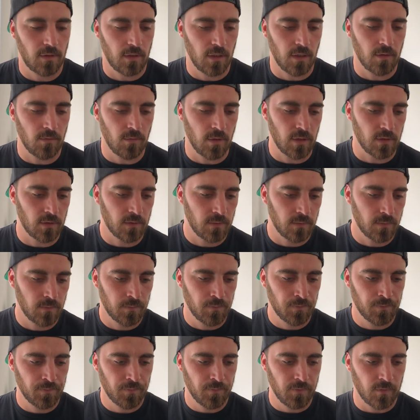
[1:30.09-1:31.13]
Anyways,
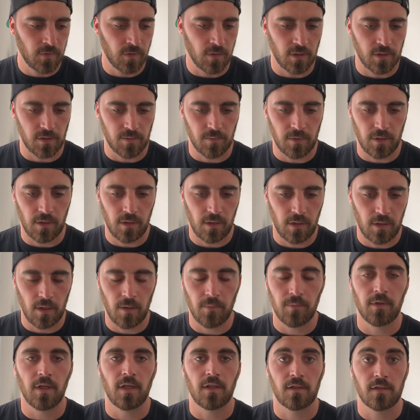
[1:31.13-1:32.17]
there hasn't been any
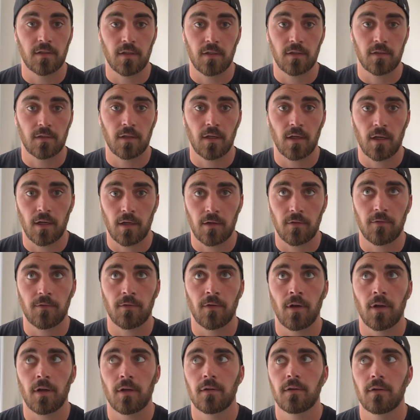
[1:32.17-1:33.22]
updates since that I could
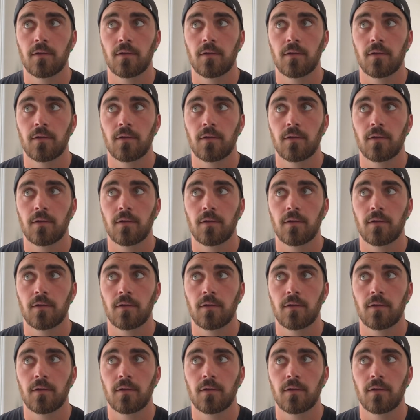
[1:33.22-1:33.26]
find.